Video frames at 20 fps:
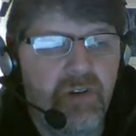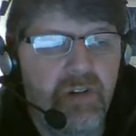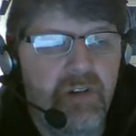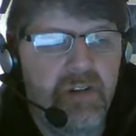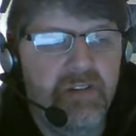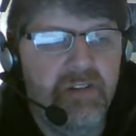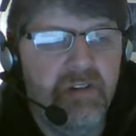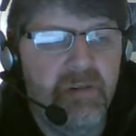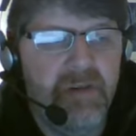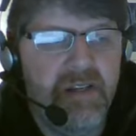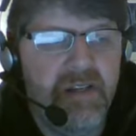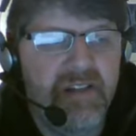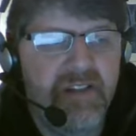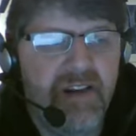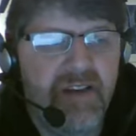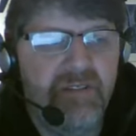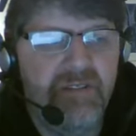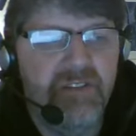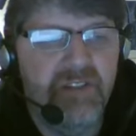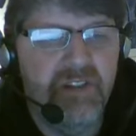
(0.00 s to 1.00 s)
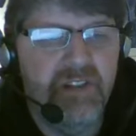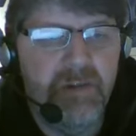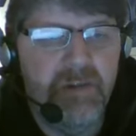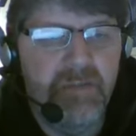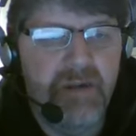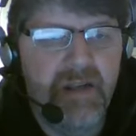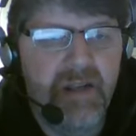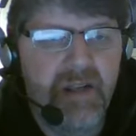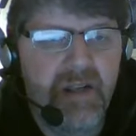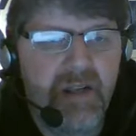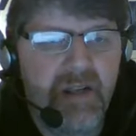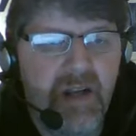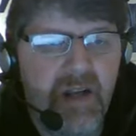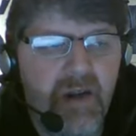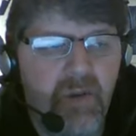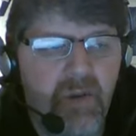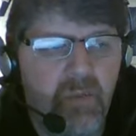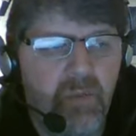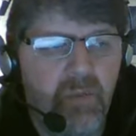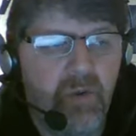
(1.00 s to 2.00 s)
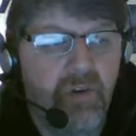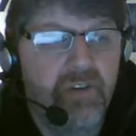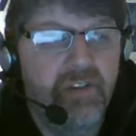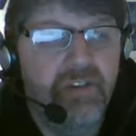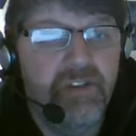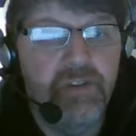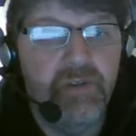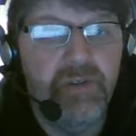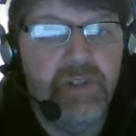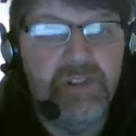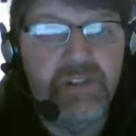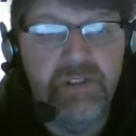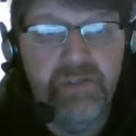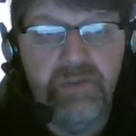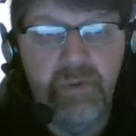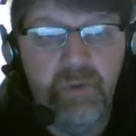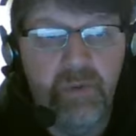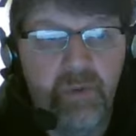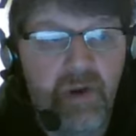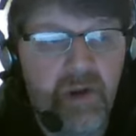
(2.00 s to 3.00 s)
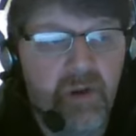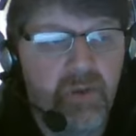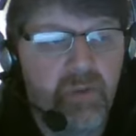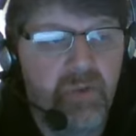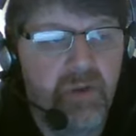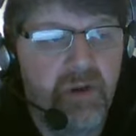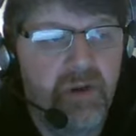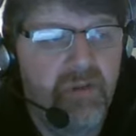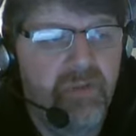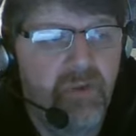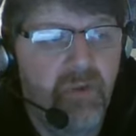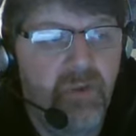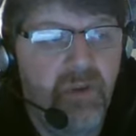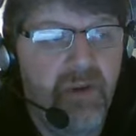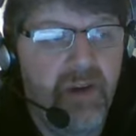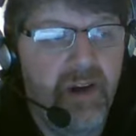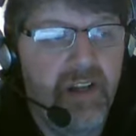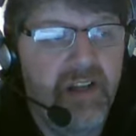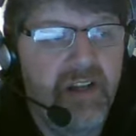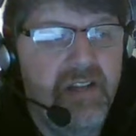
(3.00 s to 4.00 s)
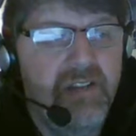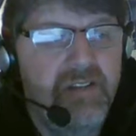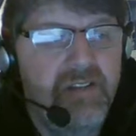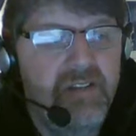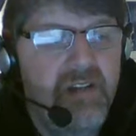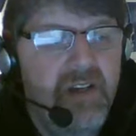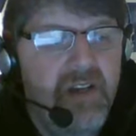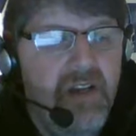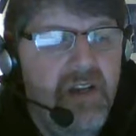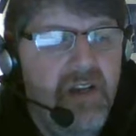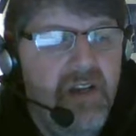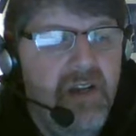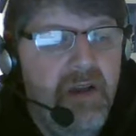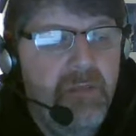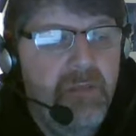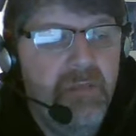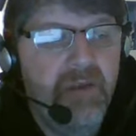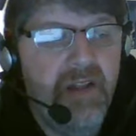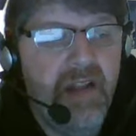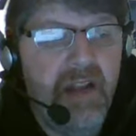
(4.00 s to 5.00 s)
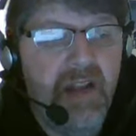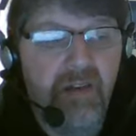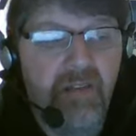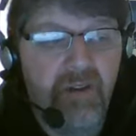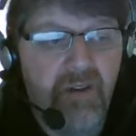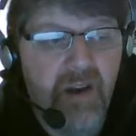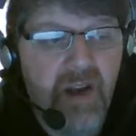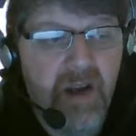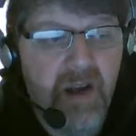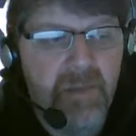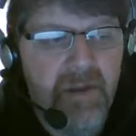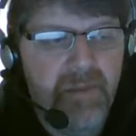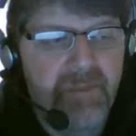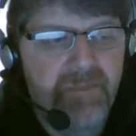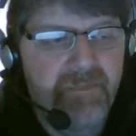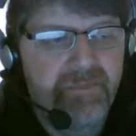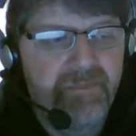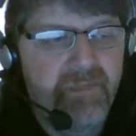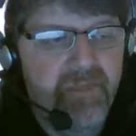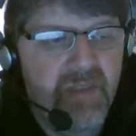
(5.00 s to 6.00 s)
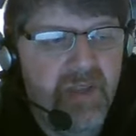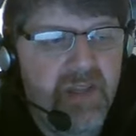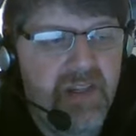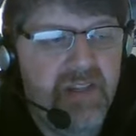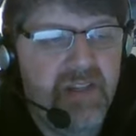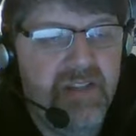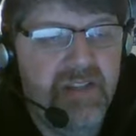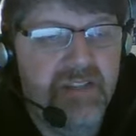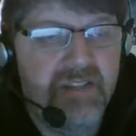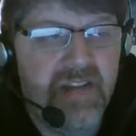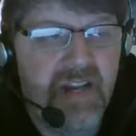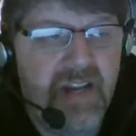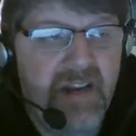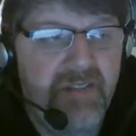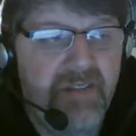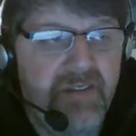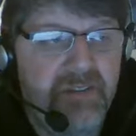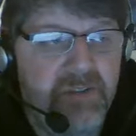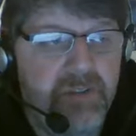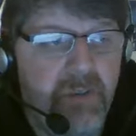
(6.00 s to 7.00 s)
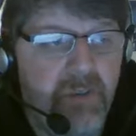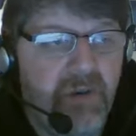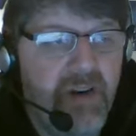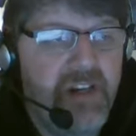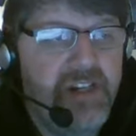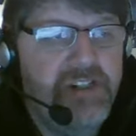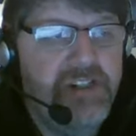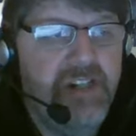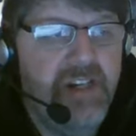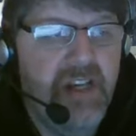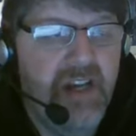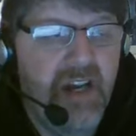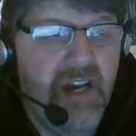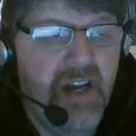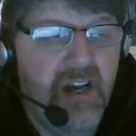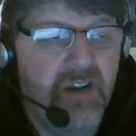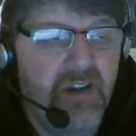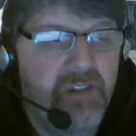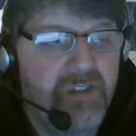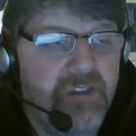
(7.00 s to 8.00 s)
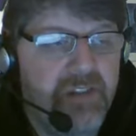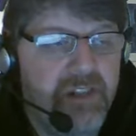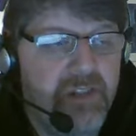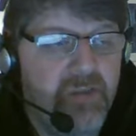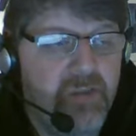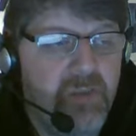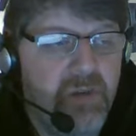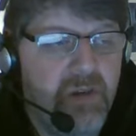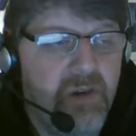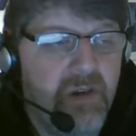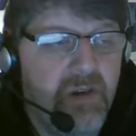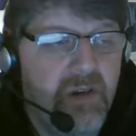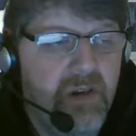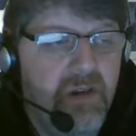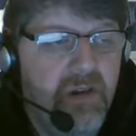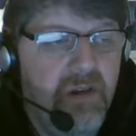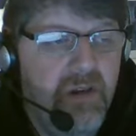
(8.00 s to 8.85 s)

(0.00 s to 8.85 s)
so many times it could be a worse situation for what it is, but they overcome it, and it's kind of inspiration in how those things work.